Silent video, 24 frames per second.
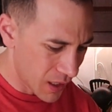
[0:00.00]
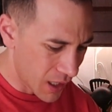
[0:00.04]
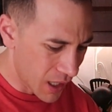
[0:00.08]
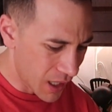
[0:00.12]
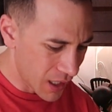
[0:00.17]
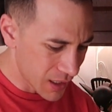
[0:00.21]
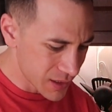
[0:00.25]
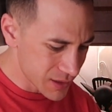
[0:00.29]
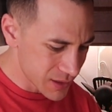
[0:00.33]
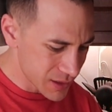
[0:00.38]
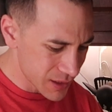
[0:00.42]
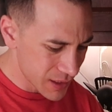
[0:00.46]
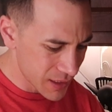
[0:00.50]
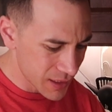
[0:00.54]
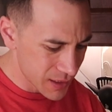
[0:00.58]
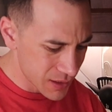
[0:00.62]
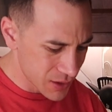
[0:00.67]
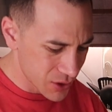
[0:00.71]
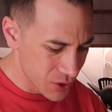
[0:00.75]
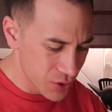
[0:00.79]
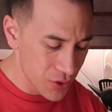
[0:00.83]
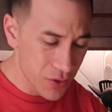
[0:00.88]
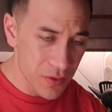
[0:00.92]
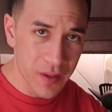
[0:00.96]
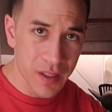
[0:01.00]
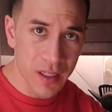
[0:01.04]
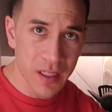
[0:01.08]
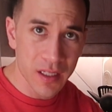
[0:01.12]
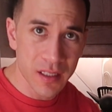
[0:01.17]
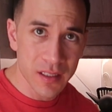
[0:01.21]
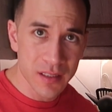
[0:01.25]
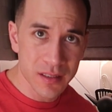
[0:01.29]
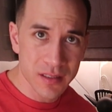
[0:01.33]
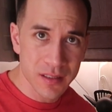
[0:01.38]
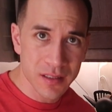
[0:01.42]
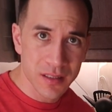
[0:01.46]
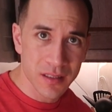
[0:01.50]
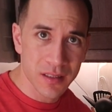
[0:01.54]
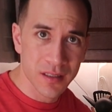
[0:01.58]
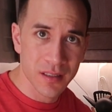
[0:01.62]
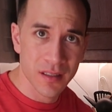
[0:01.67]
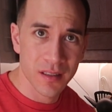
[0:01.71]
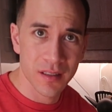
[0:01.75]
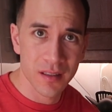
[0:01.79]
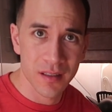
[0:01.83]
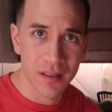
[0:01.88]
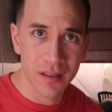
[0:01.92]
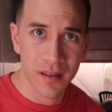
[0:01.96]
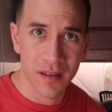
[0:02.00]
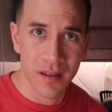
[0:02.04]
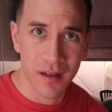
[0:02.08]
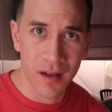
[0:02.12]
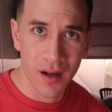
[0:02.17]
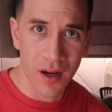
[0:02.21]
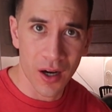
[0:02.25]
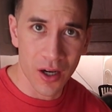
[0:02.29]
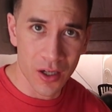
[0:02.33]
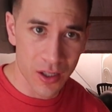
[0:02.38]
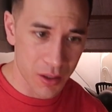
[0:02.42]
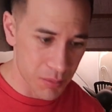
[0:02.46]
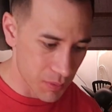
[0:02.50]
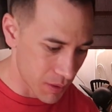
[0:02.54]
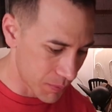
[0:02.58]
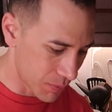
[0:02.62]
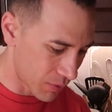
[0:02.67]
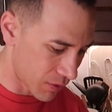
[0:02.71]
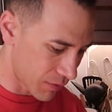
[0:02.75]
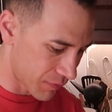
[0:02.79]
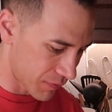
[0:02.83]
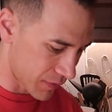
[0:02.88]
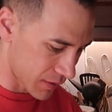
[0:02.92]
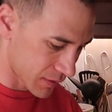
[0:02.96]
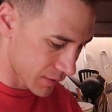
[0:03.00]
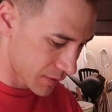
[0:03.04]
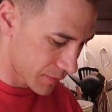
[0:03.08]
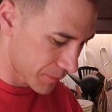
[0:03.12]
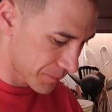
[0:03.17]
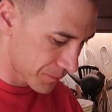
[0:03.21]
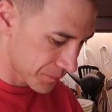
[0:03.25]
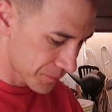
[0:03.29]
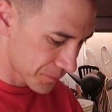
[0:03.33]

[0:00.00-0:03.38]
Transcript: honestly, two of these are gonna be perfect.